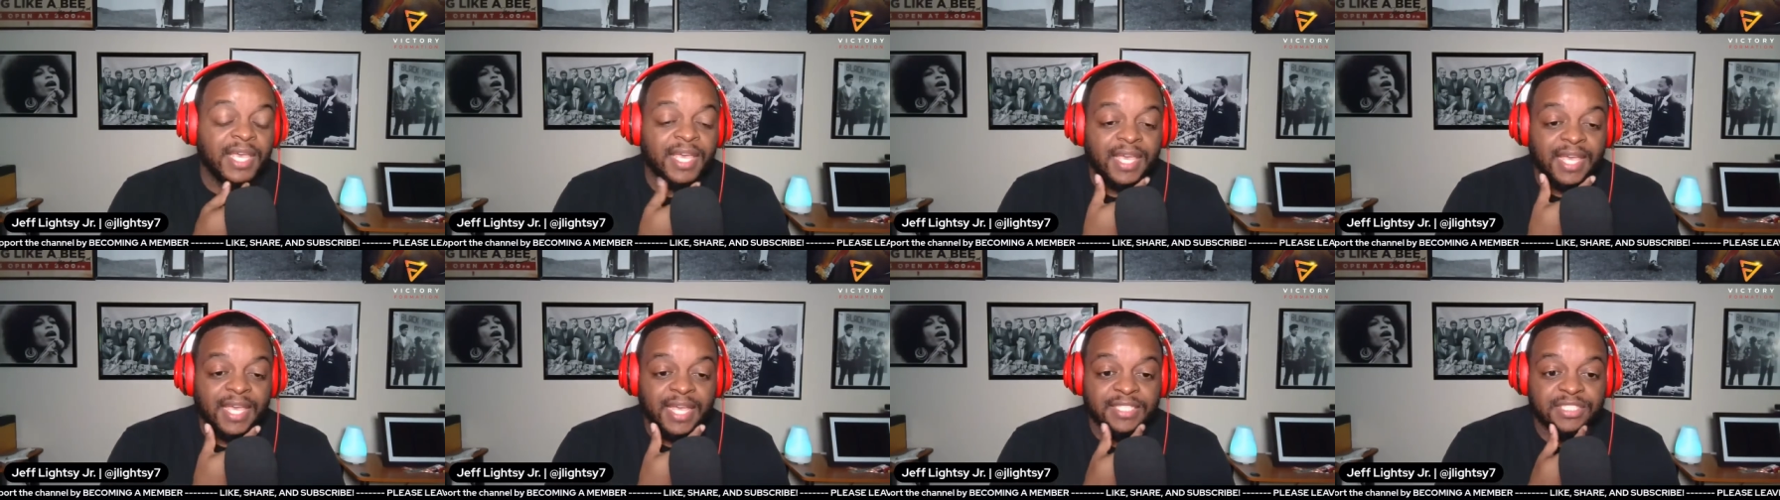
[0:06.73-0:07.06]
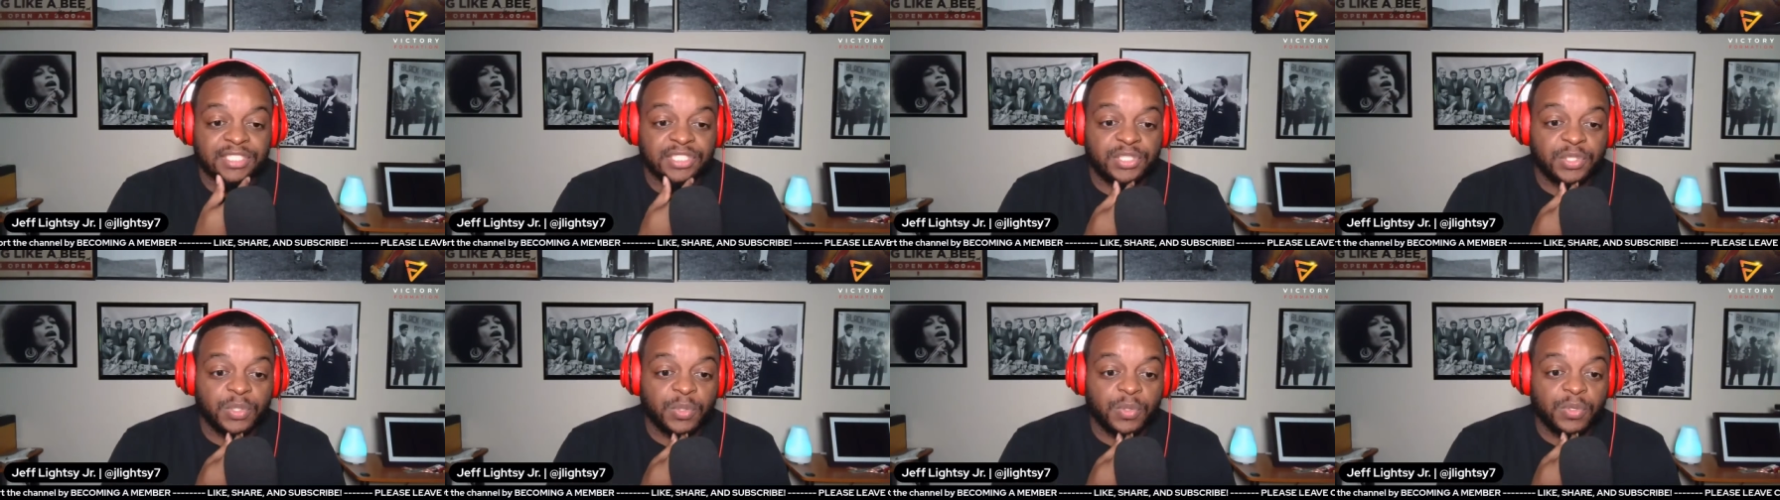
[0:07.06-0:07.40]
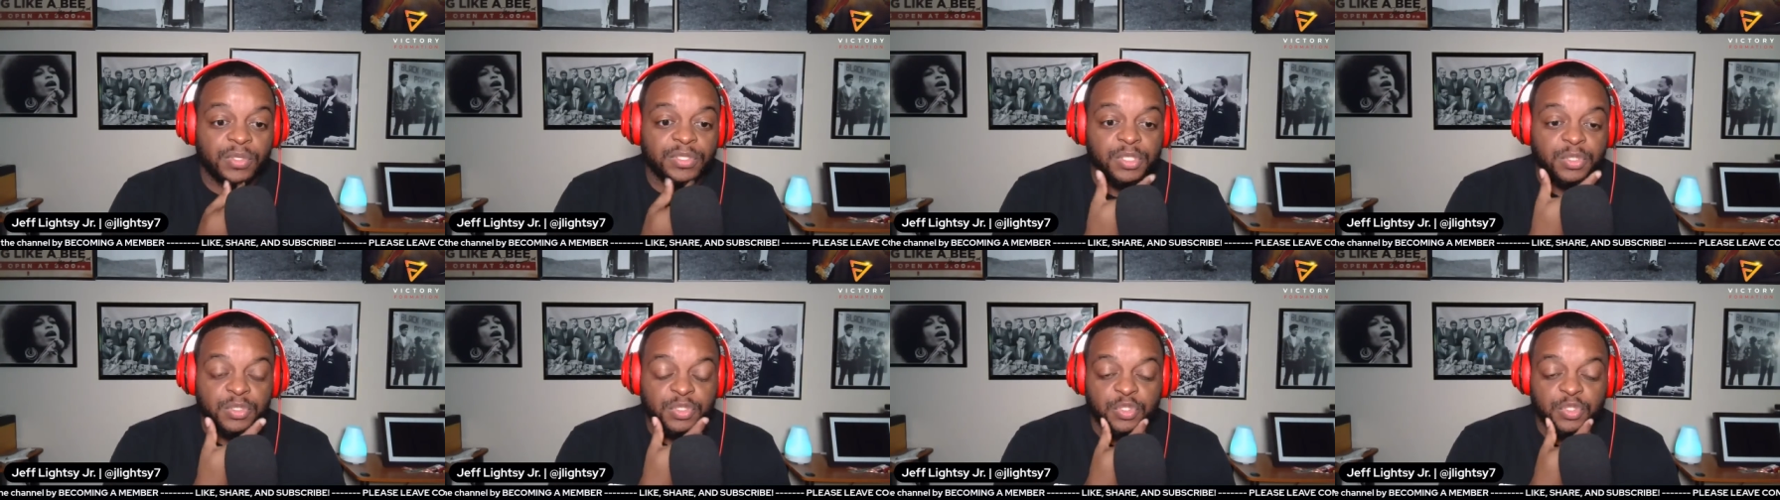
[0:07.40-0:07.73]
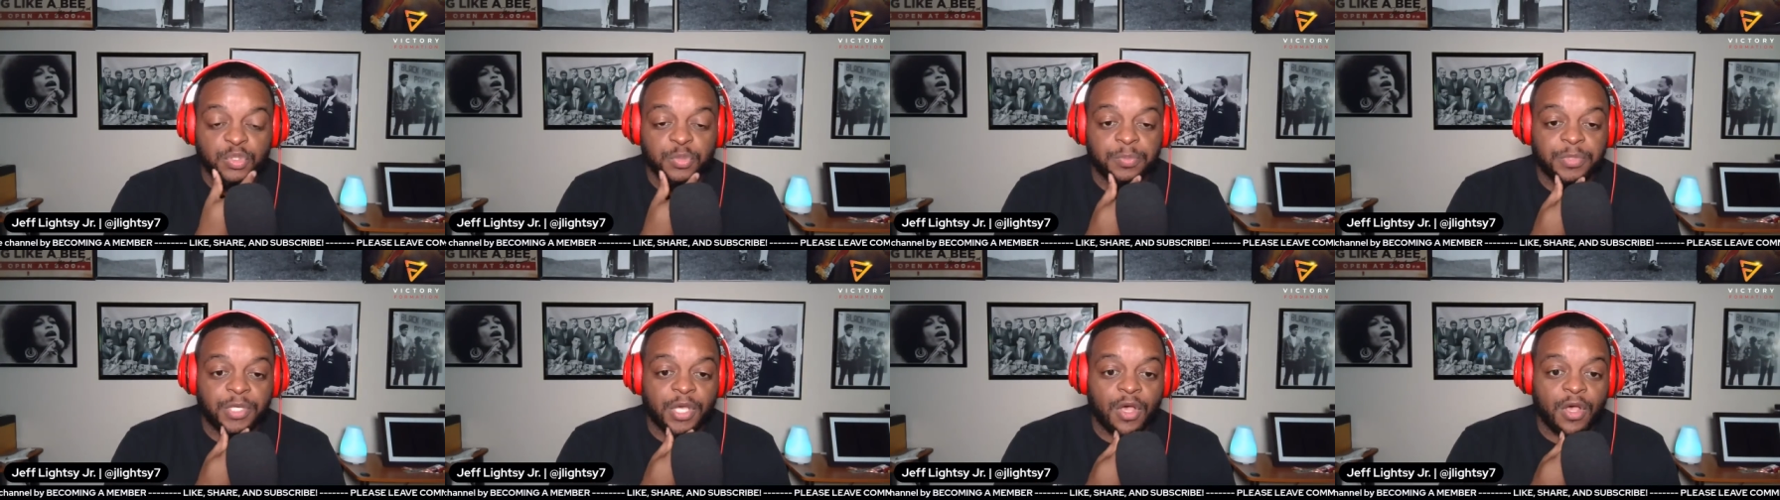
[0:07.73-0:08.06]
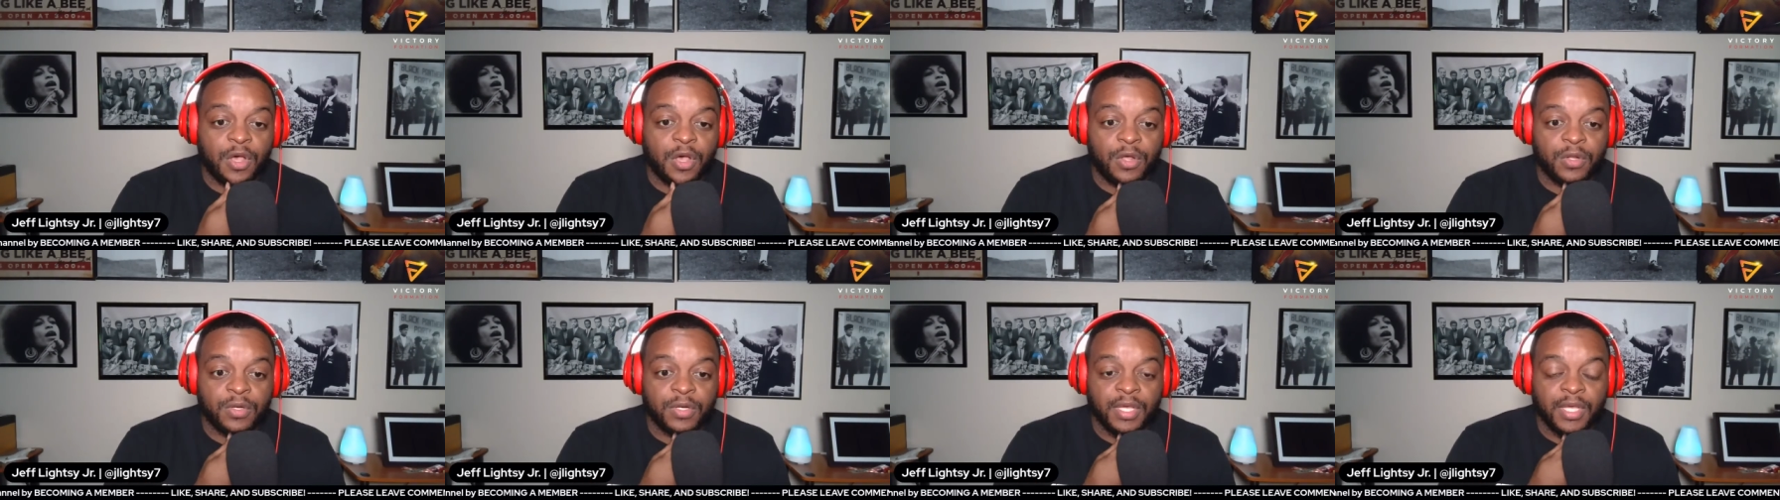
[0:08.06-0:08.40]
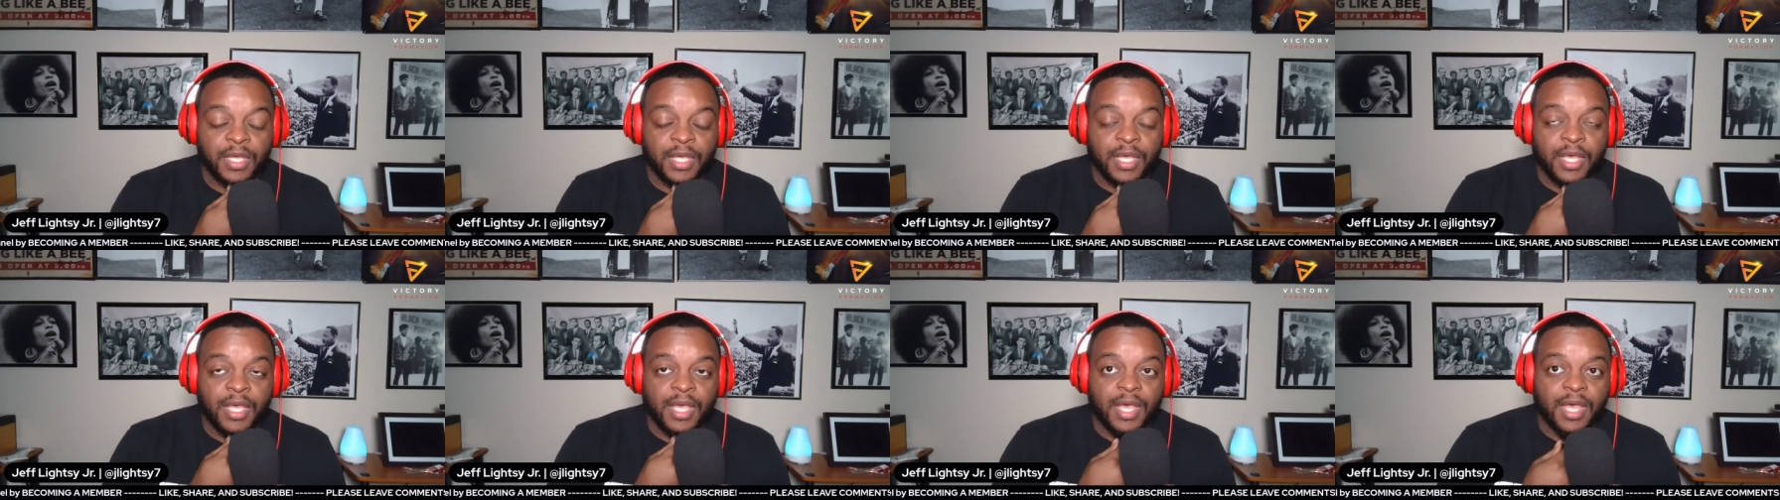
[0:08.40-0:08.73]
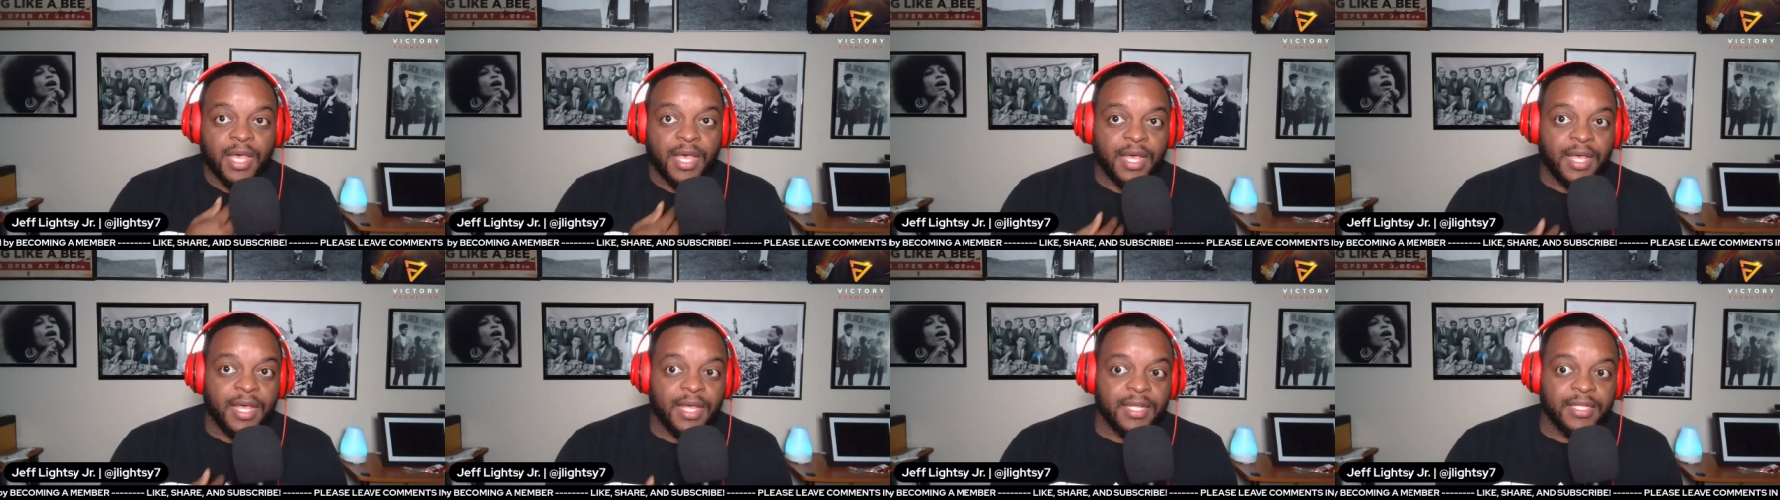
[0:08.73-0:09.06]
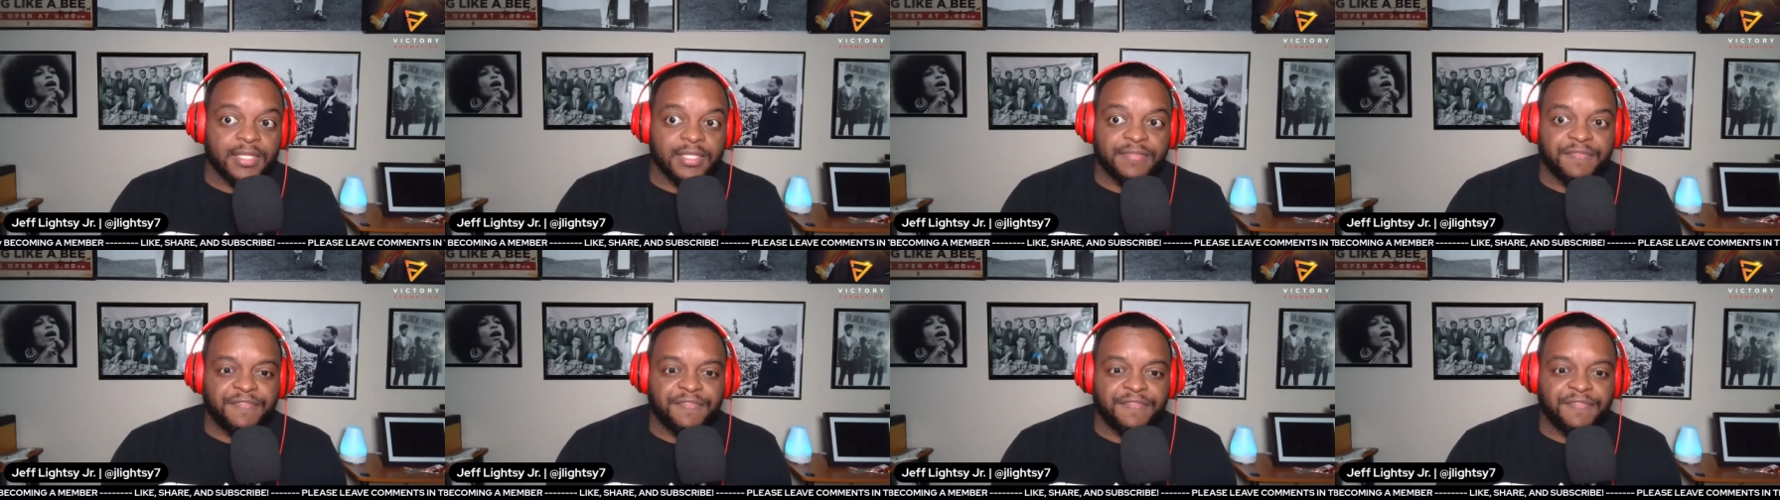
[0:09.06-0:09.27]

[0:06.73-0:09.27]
He has a show on YouTube called uh,